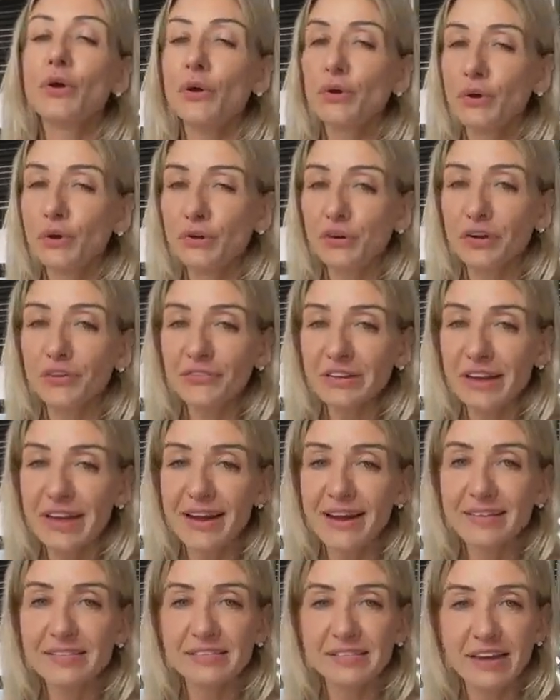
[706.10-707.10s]
heard of
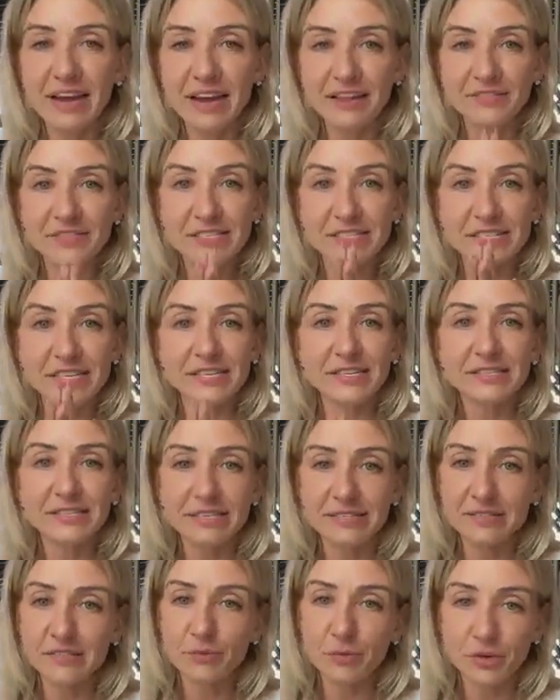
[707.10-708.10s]
clients and I have seen
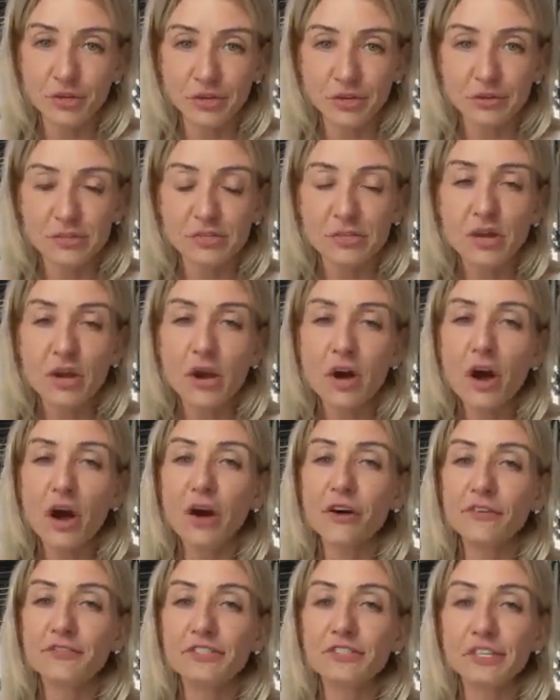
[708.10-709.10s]
testimonials
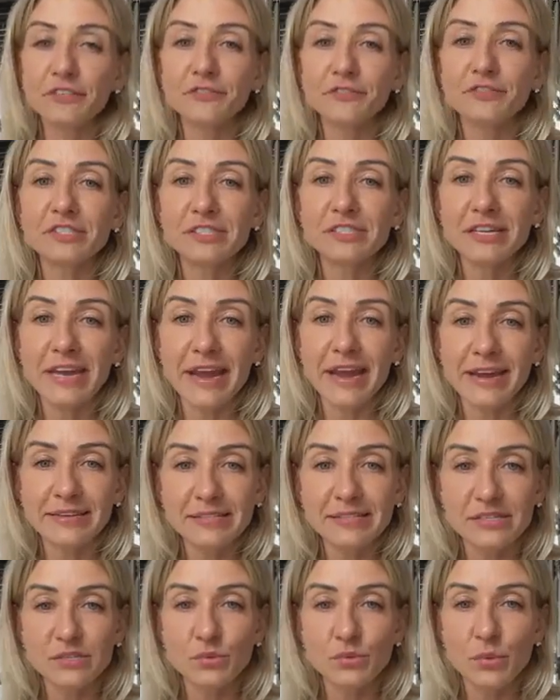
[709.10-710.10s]
of different
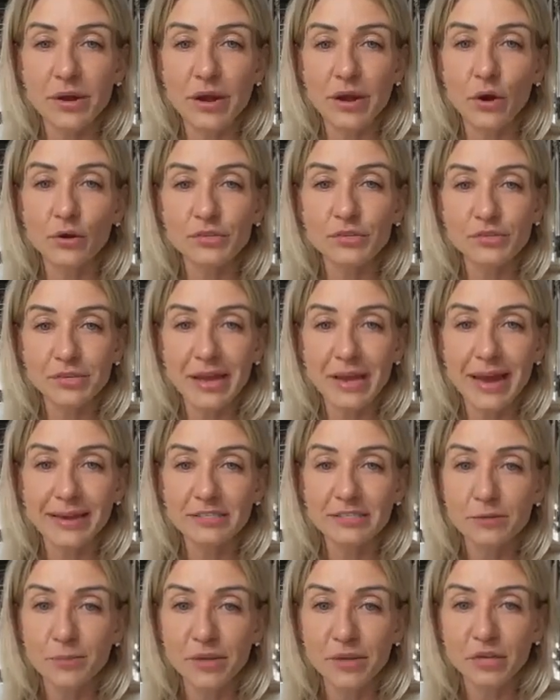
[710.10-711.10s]
cases where ozone
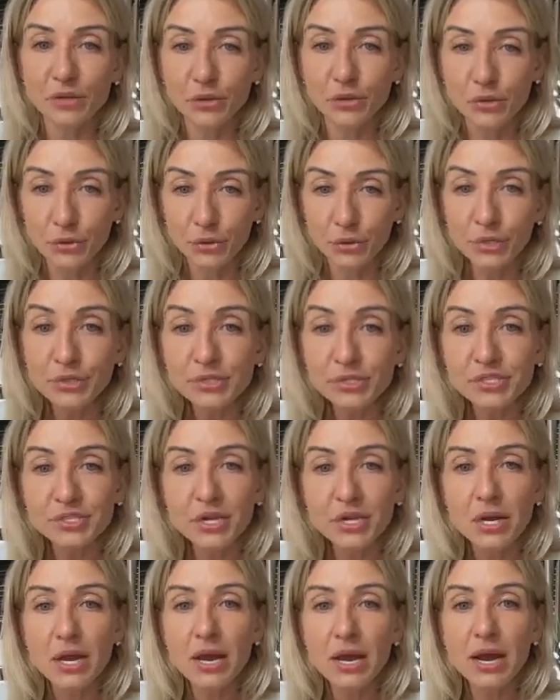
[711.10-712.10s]
has been
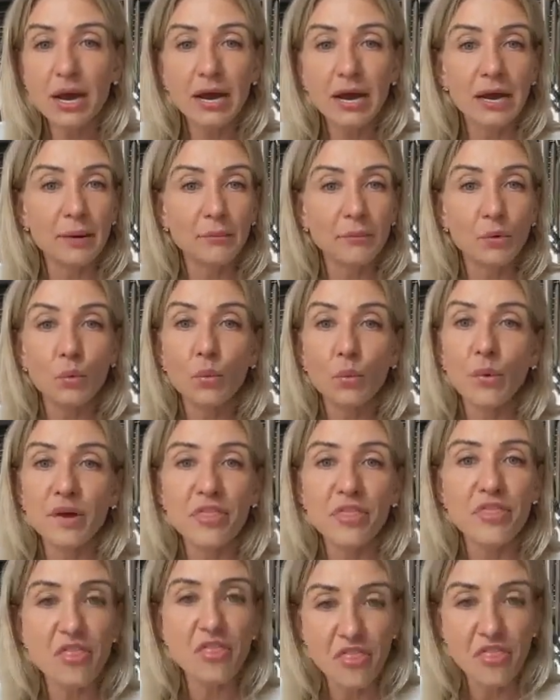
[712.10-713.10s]
used
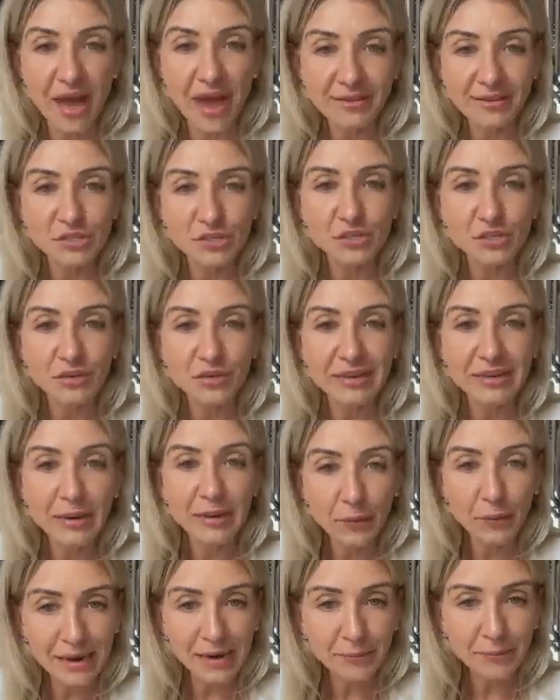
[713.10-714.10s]
with that. So
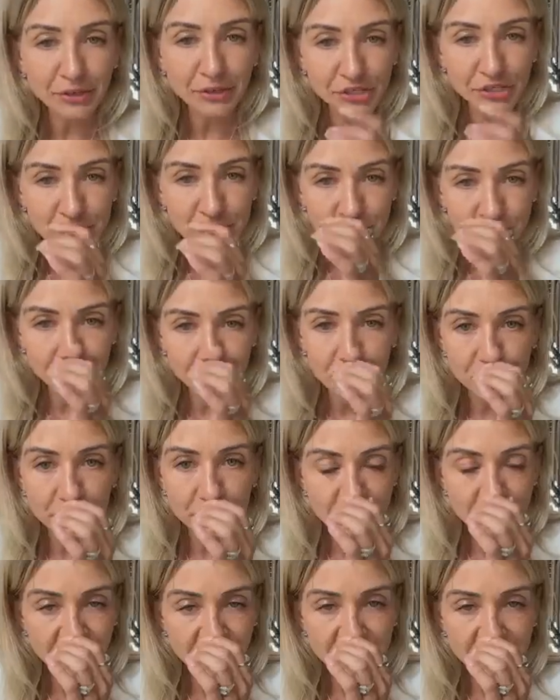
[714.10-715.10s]
what I'm going to do,
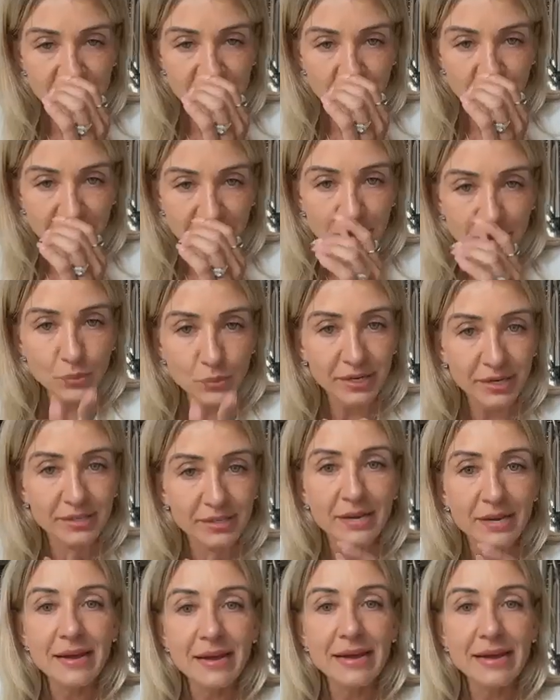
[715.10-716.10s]
Joseph, that's a great
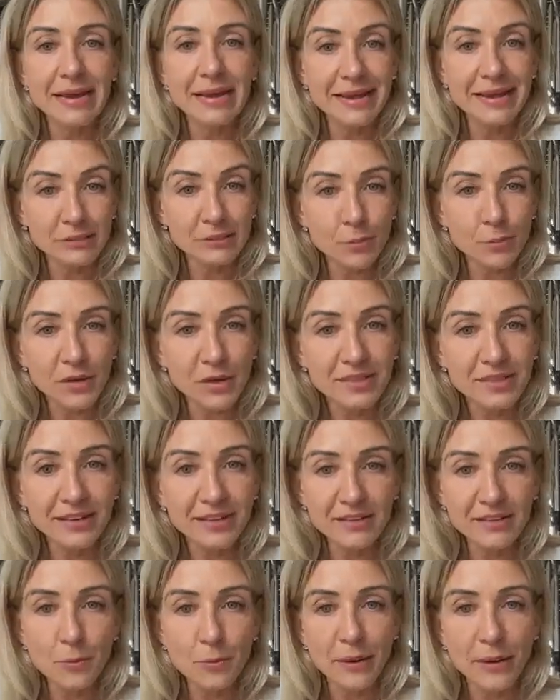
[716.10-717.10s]
one. Let's put
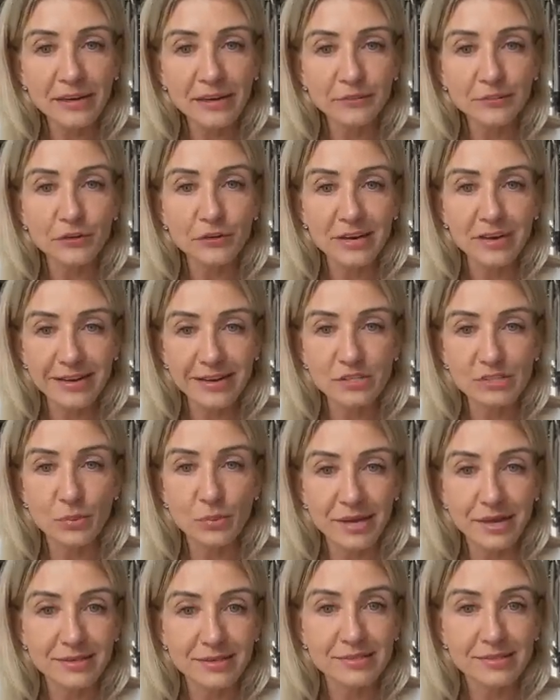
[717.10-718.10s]
that in the bucket for next
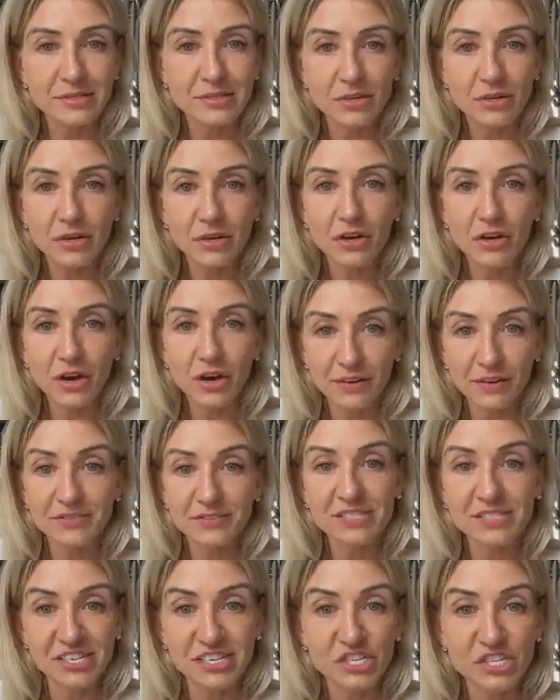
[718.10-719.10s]
week's
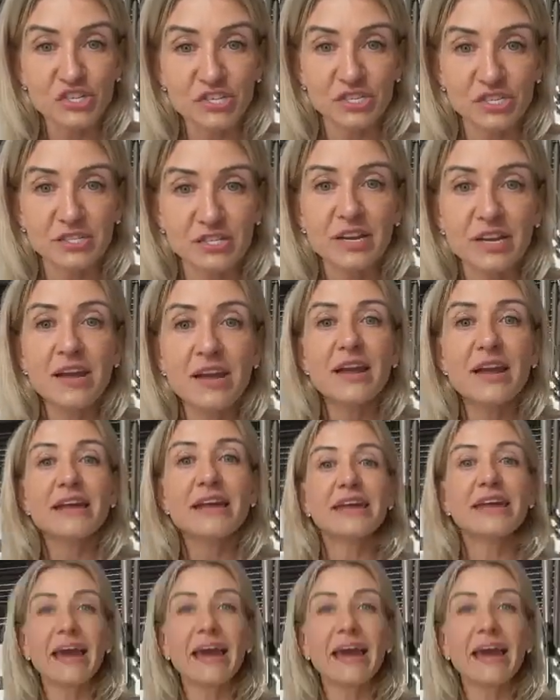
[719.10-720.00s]
conversation.